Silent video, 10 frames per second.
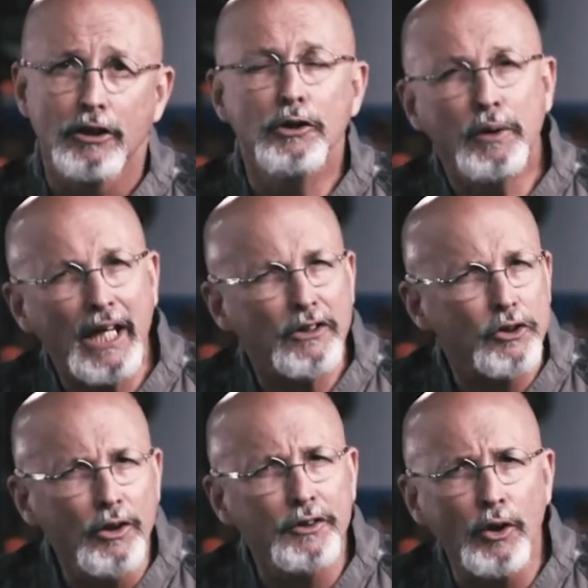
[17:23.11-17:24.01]
You can't
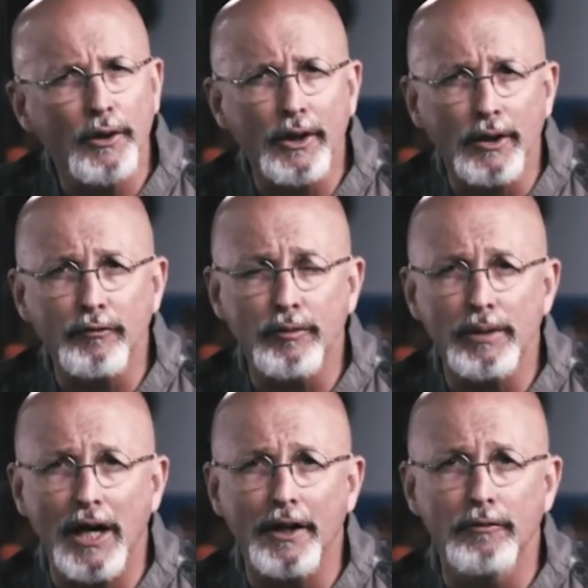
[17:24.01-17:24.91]
turn your hearing from
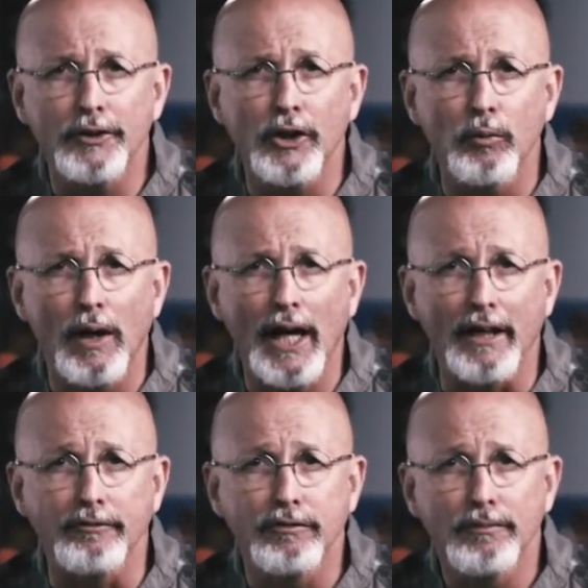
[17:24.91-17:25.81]
God over to your wife.